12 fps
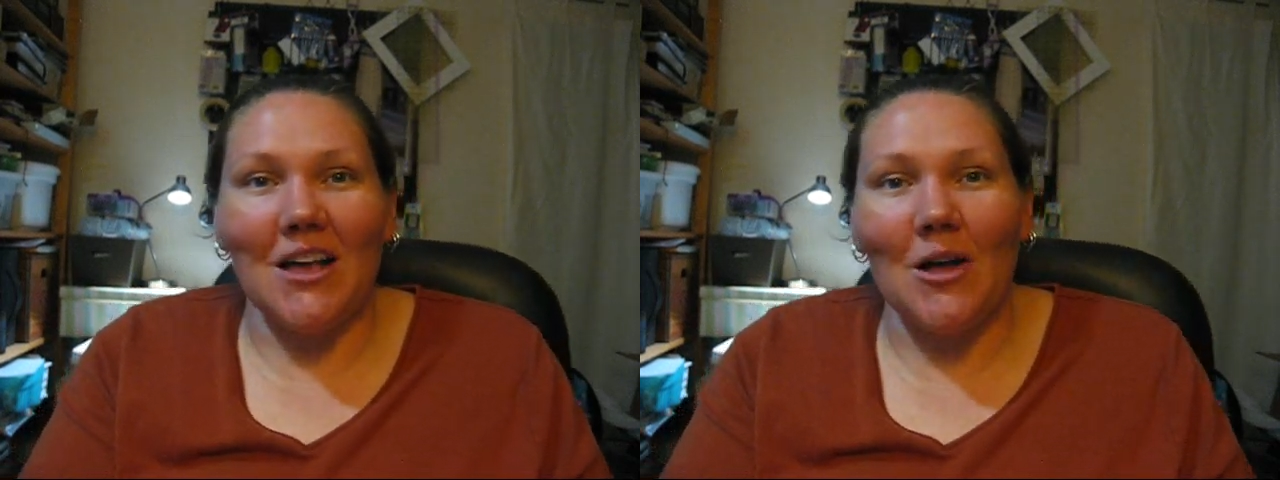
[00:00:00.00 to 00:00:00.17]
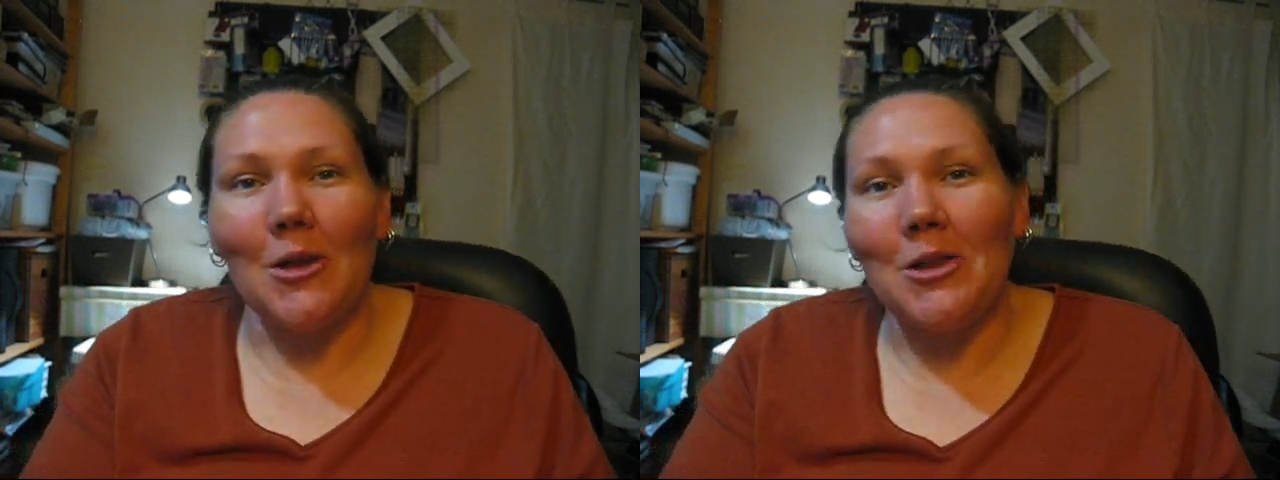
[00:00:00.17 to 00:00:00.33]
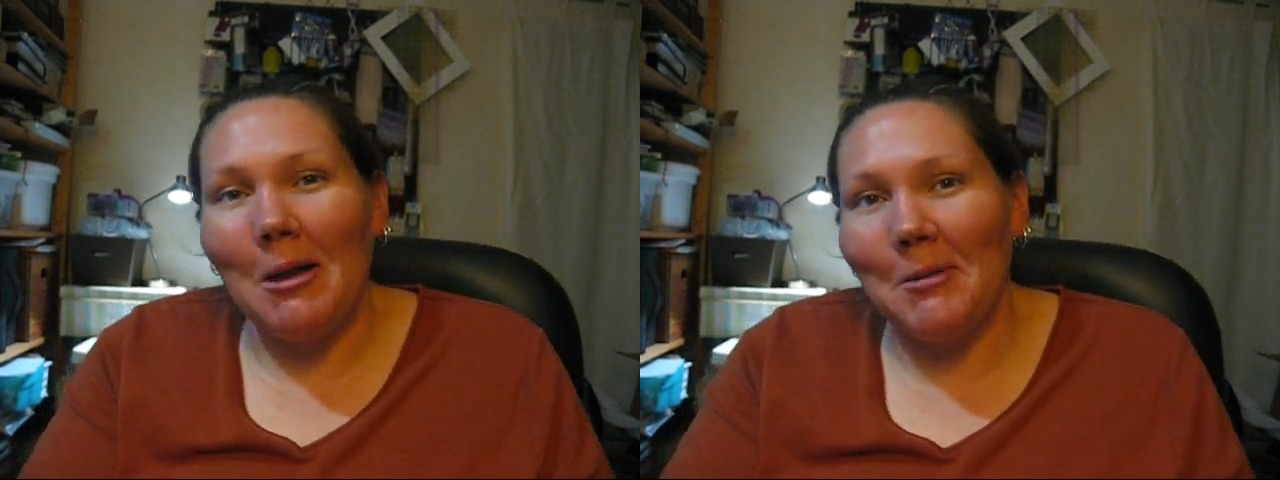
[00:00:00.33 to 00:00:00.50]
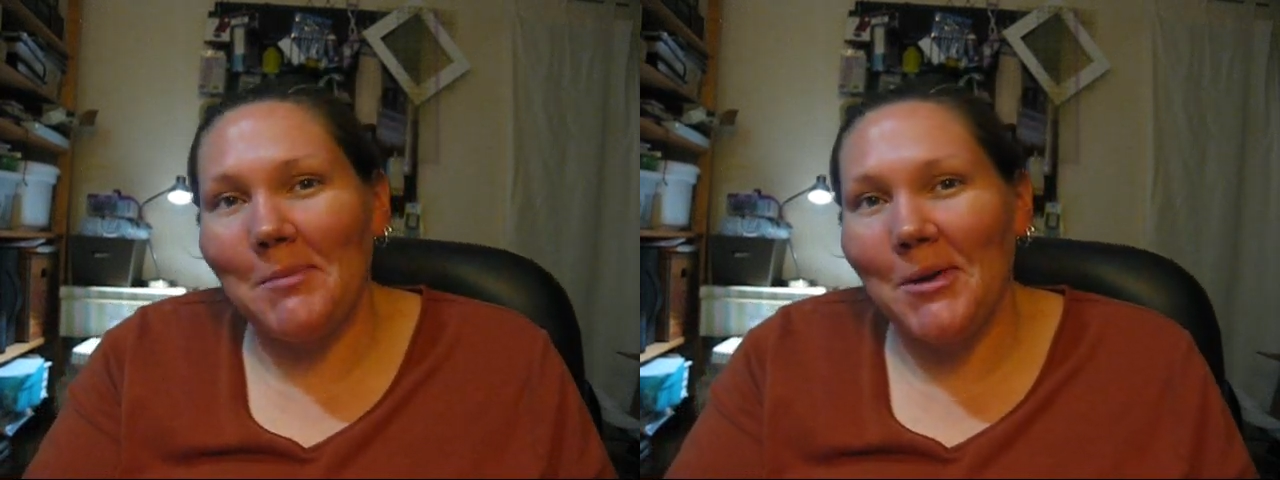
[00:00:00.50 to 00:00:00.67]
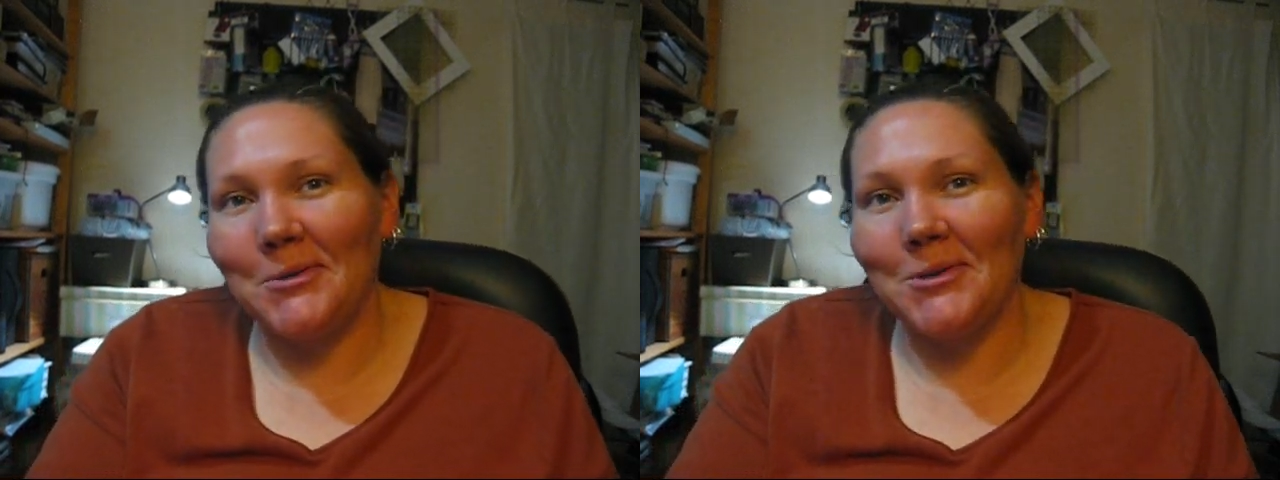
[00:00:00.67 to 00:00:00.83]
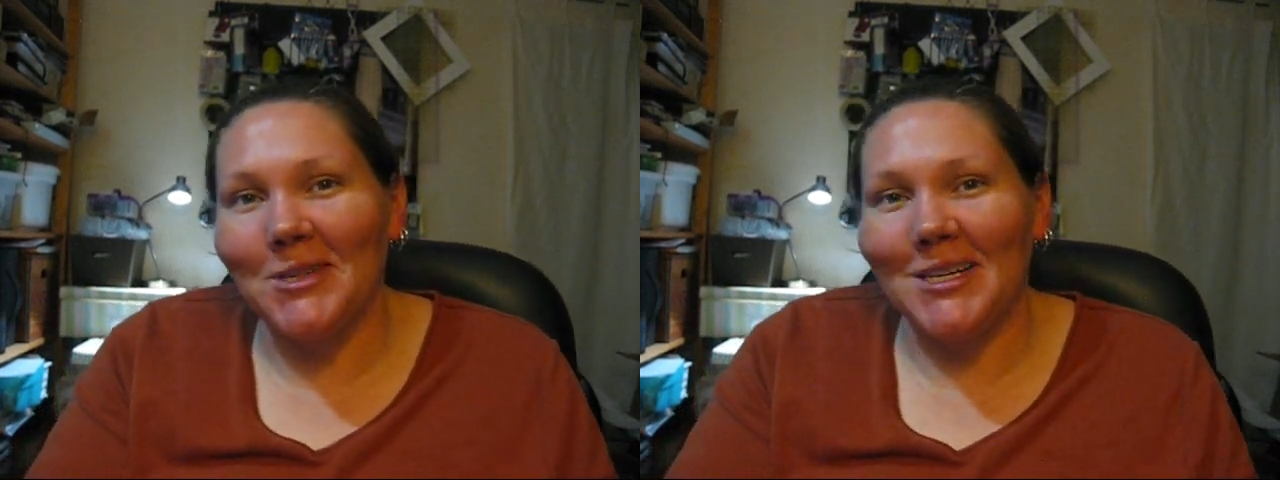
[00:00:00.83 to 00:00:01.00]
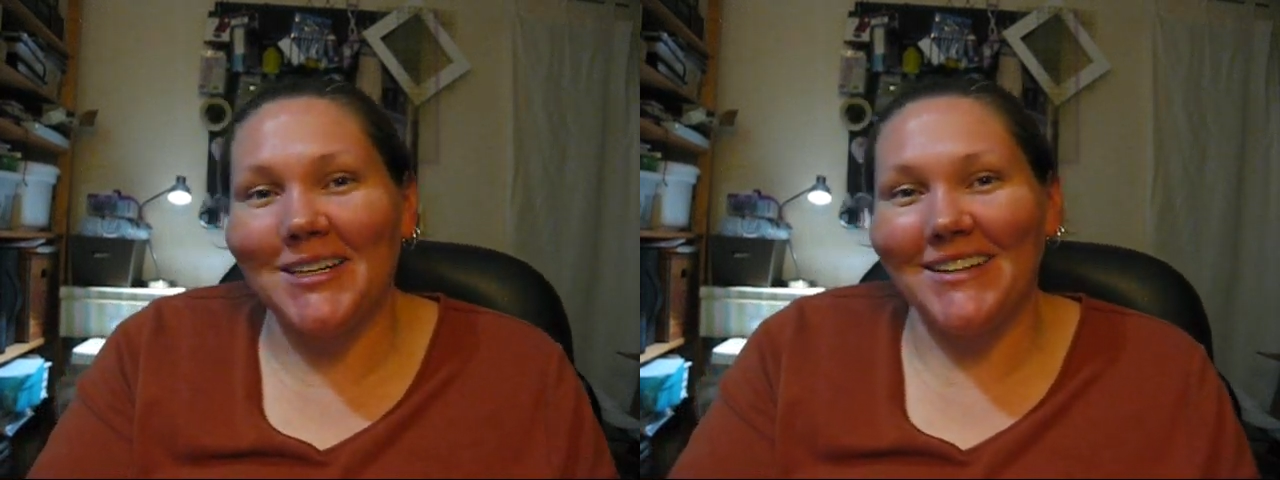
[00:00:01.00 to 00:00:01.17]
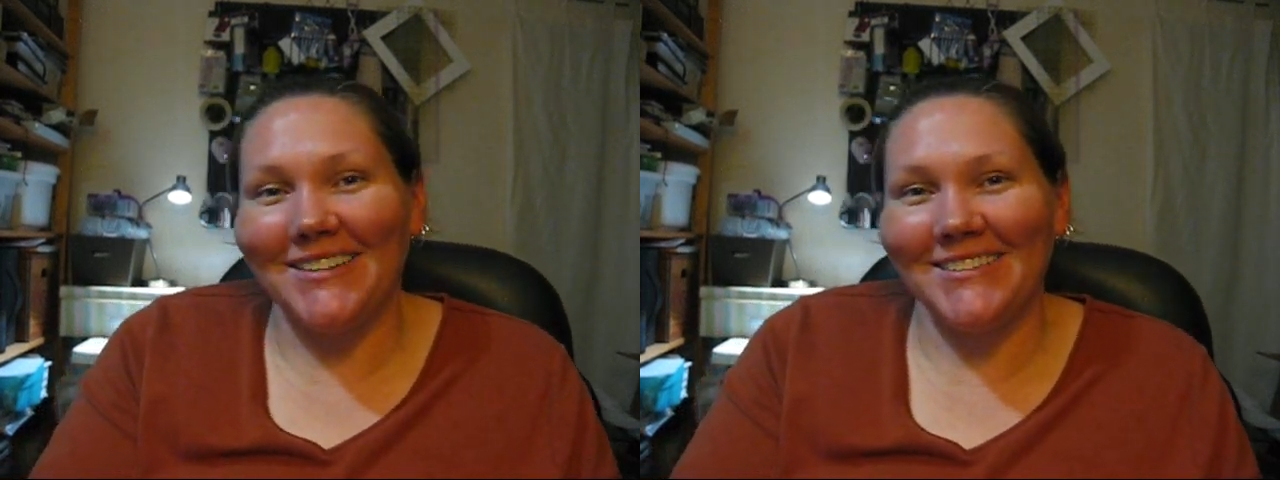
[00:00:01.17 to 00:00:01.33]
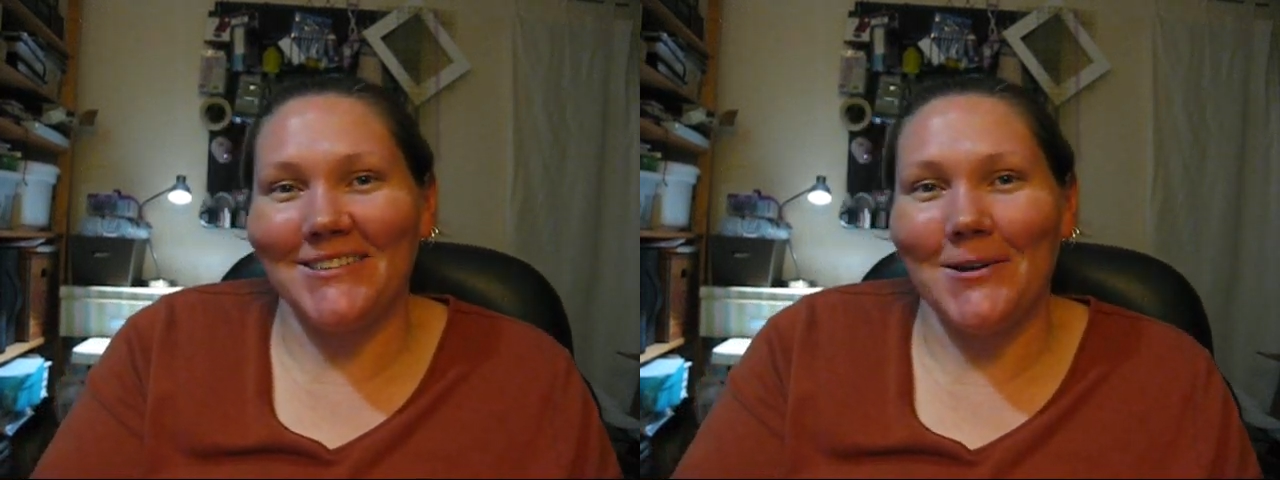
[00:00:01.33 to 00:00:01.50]
I'll post it.
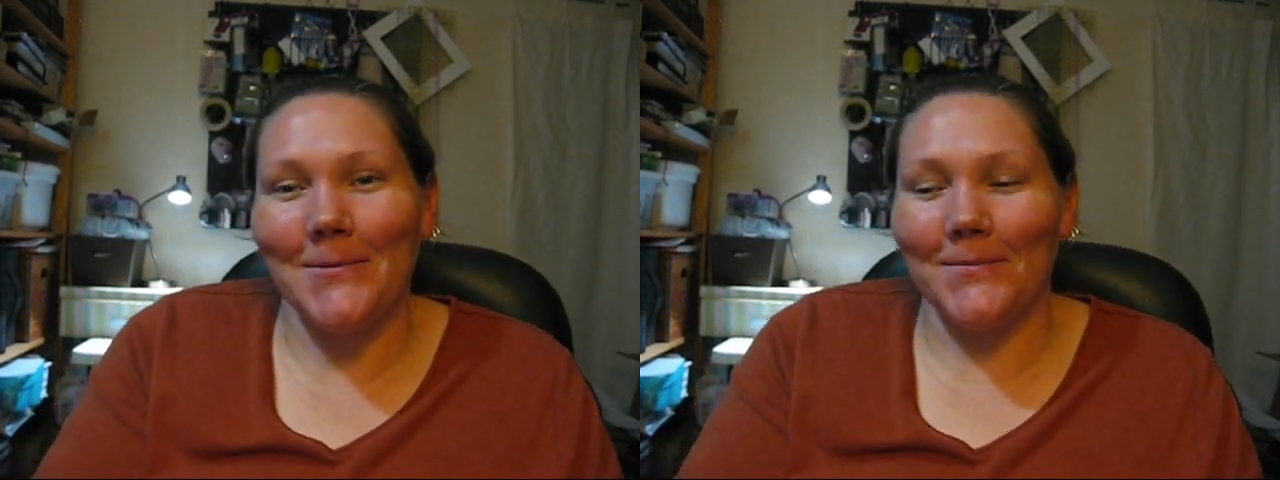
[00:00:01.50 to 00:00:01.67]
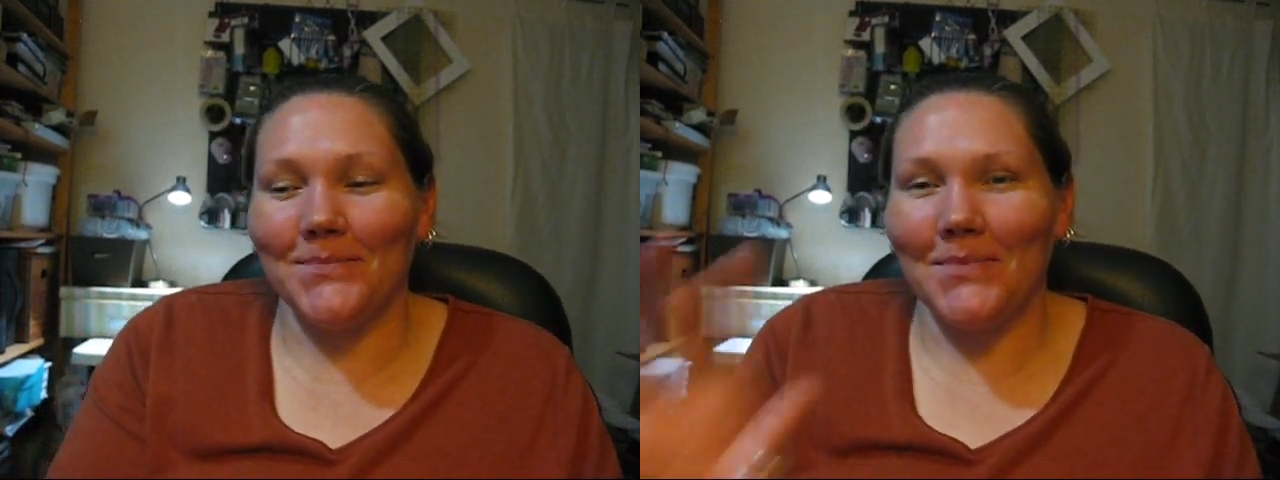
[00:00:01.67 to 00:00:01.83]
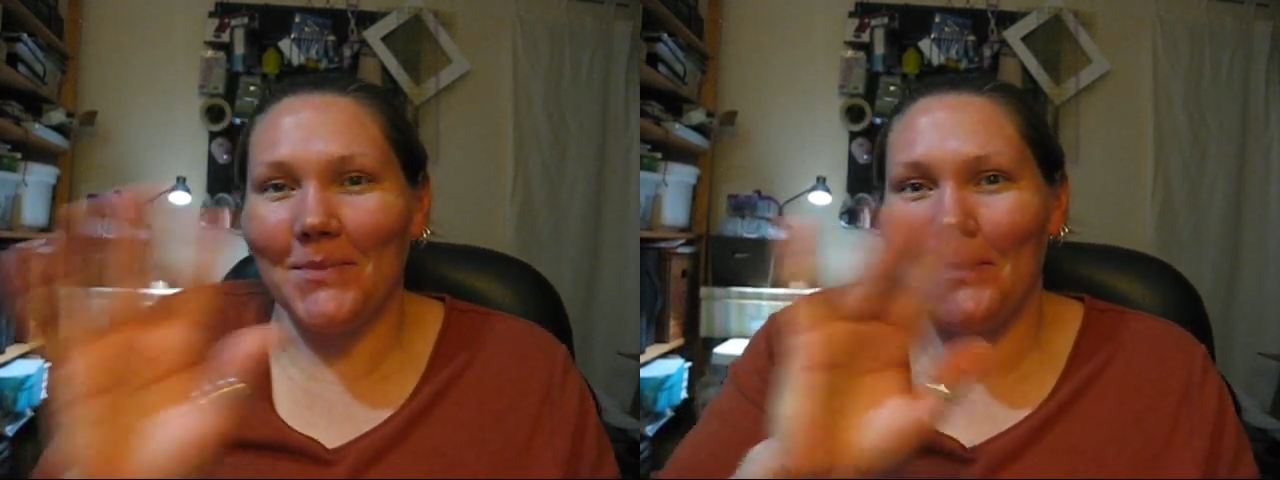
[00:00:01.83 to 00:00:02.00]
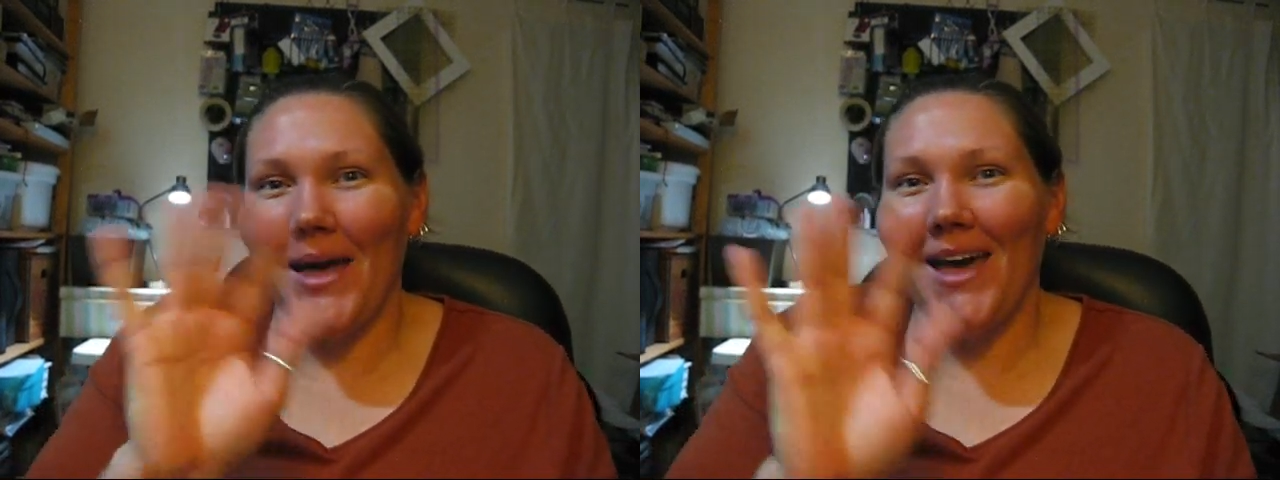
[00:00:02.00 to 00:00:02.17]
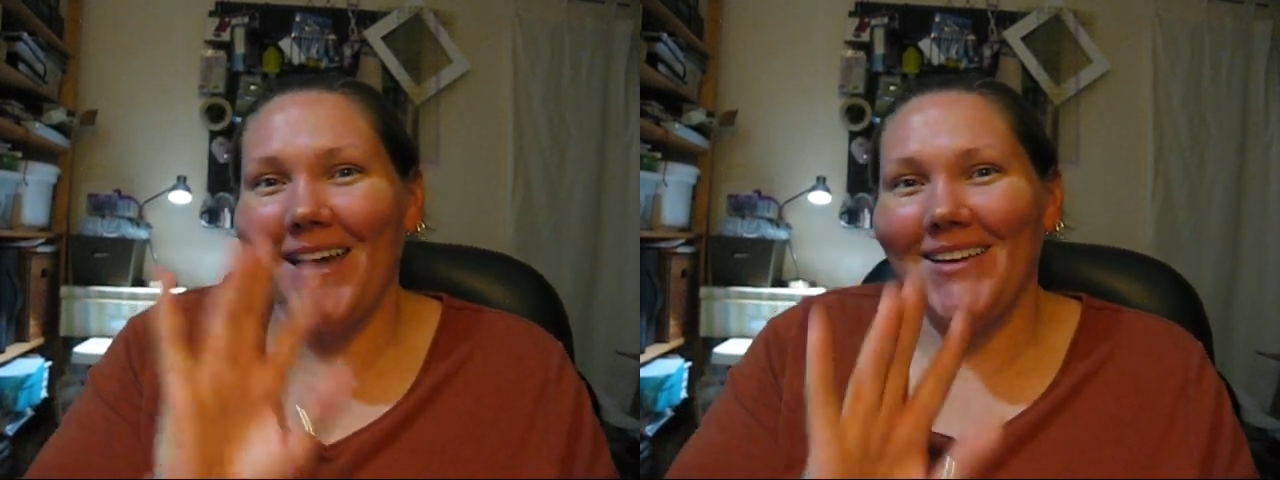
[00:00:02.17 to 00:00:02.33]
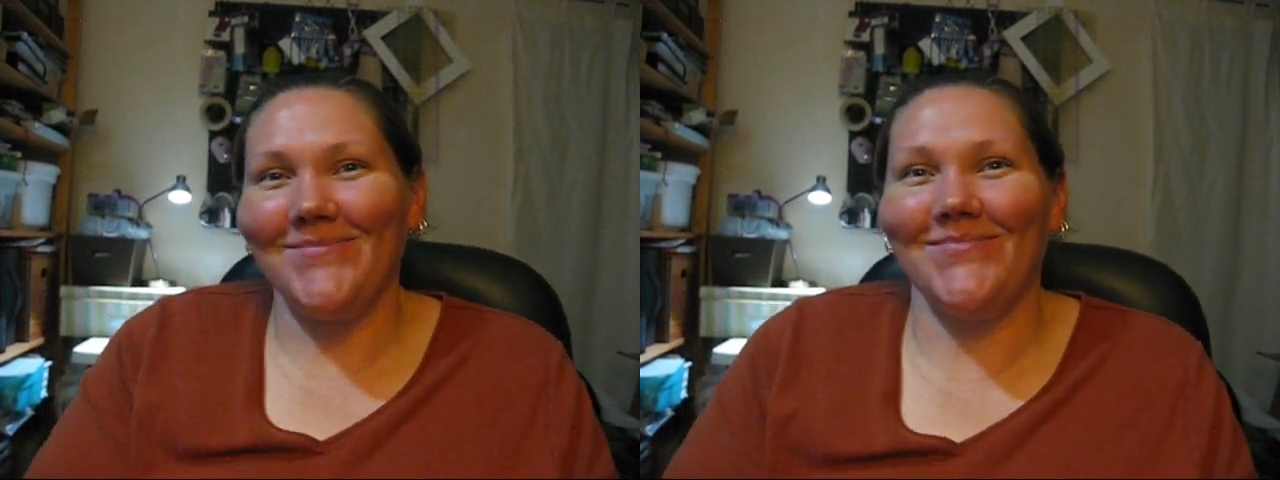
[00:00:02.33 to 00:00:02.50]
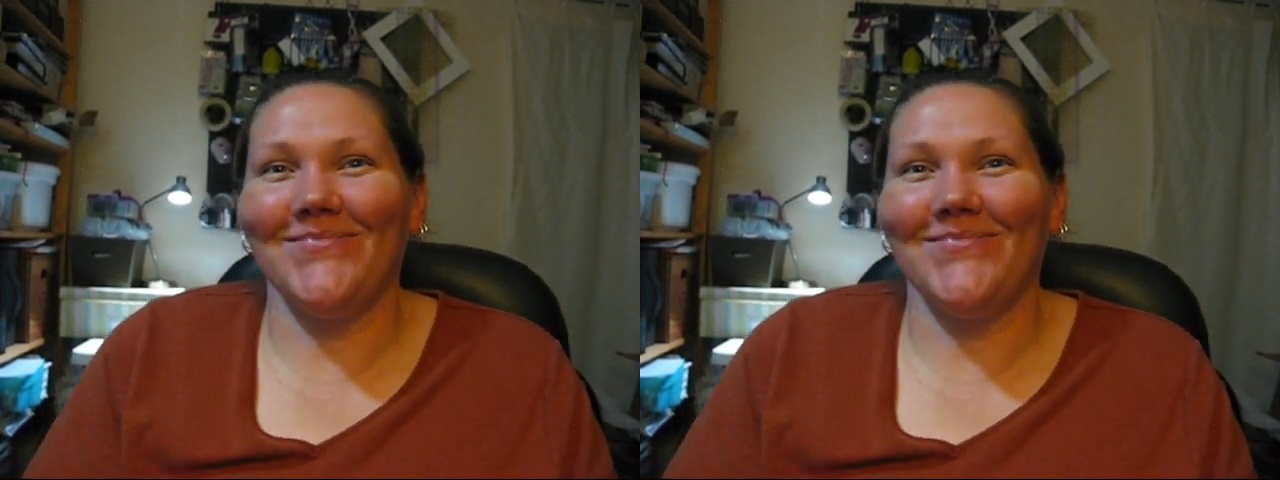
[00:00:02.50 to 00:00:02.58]
So, bye!